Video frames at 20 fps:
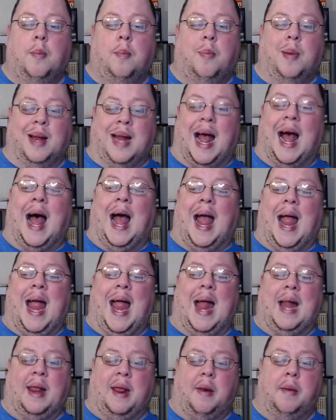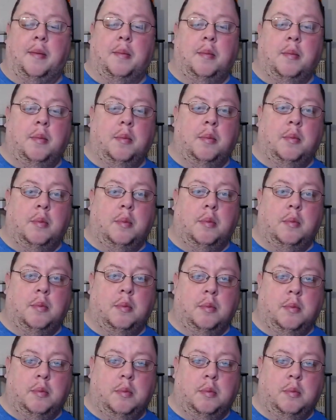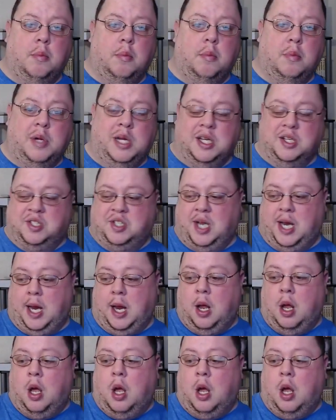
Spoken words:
but I had it. You see,